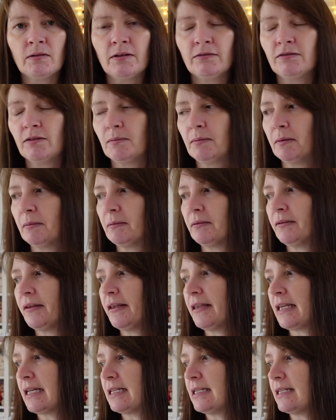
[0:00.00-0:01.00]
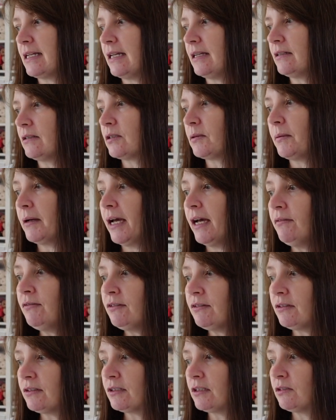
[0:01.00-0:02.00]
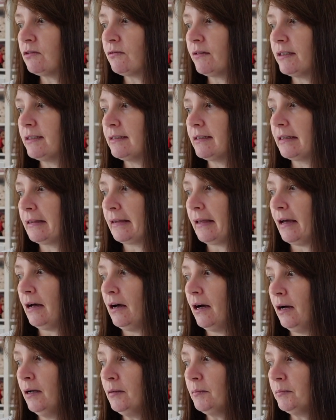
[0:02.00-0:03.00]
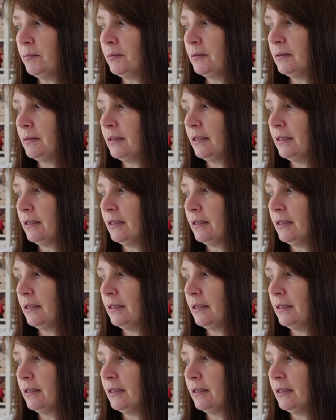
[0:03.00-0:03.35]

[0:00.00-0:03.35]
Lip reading: few people said they did. So I have started writing that up.